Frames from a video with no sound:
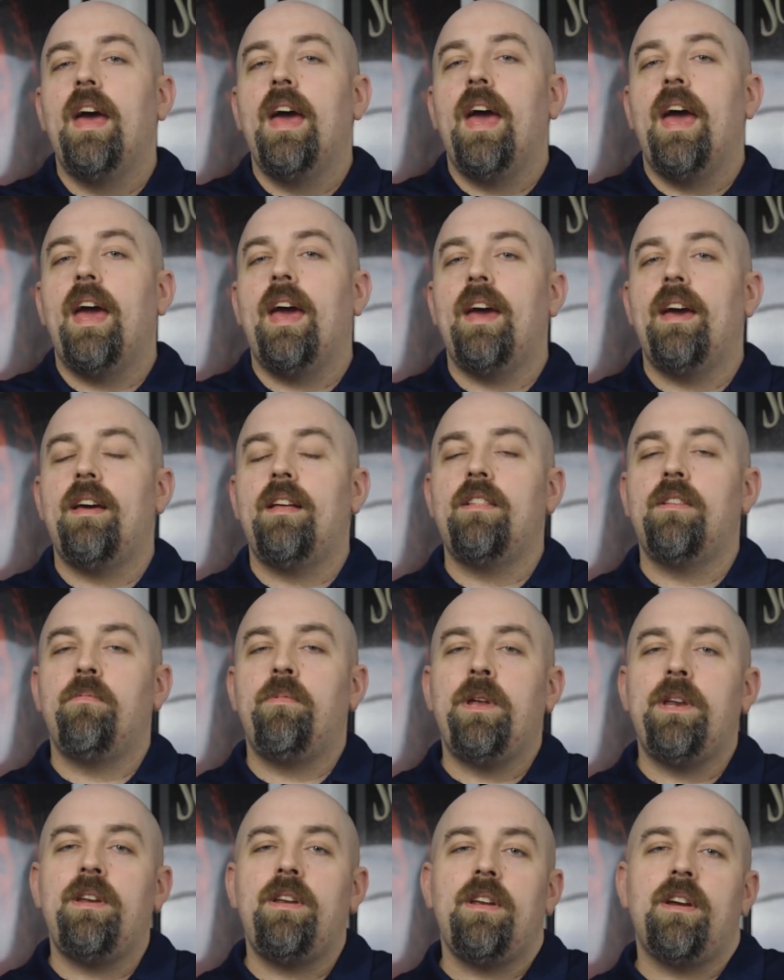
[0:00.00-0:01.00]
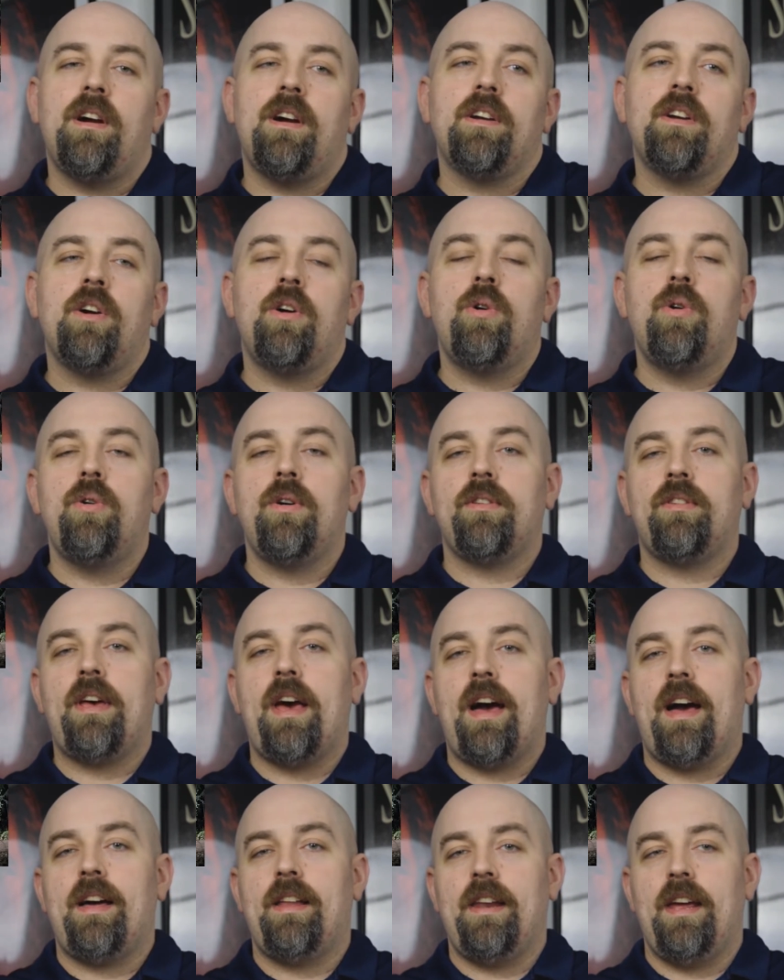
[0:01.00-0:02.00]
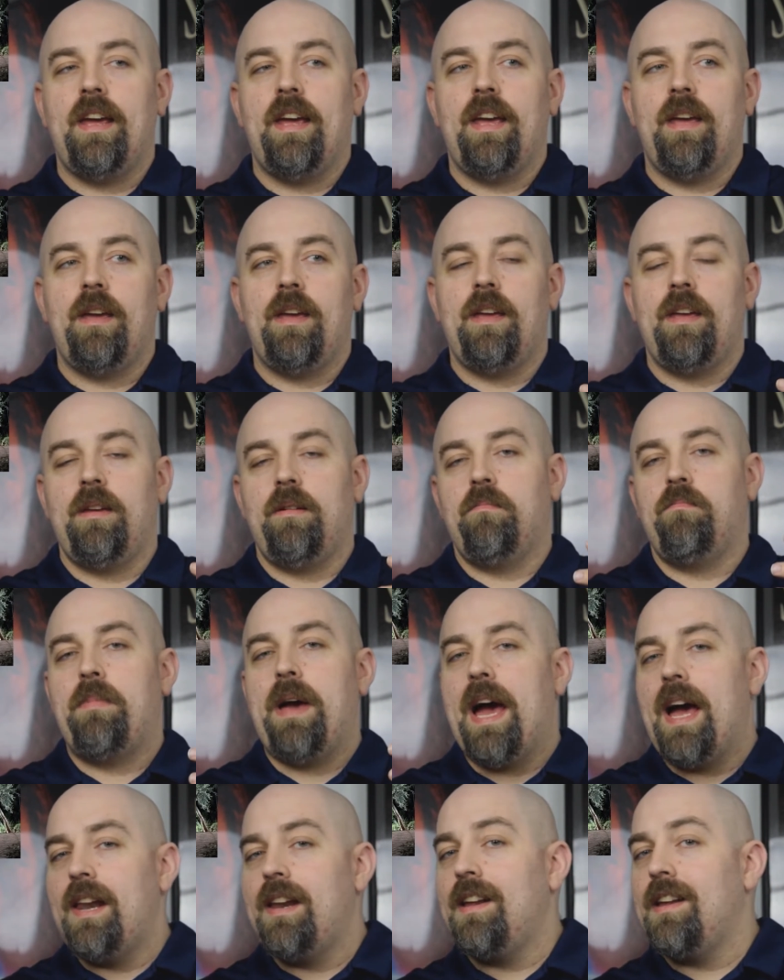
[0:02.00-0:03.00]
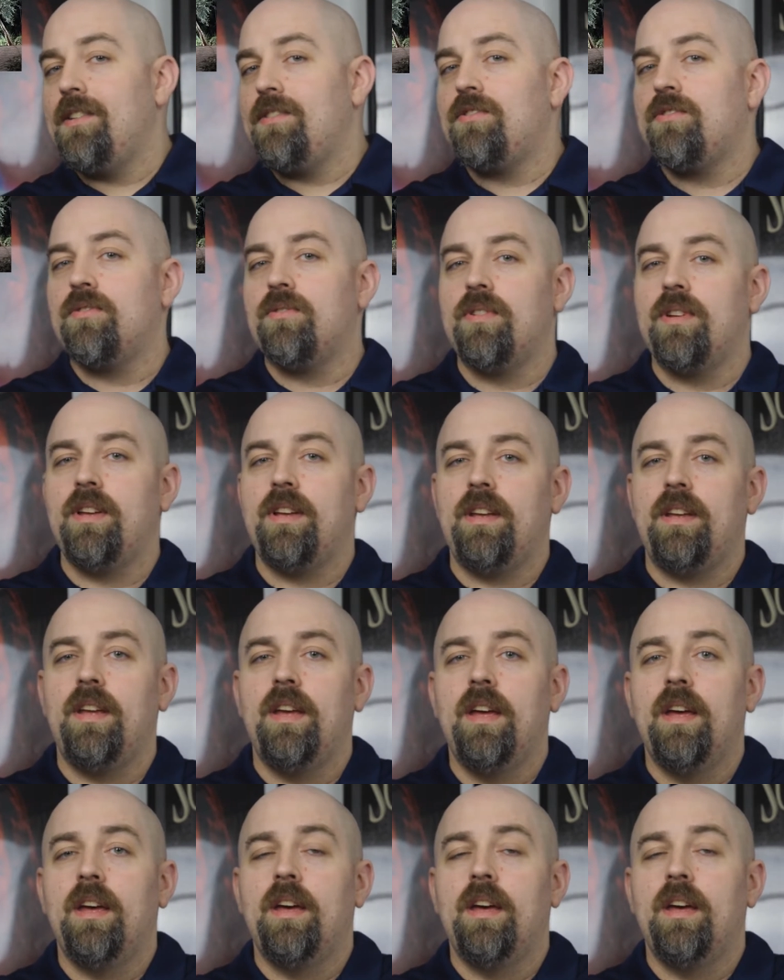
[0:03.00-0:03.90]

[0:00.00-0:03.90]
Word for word: And Lupita Nyong'o has had a bad history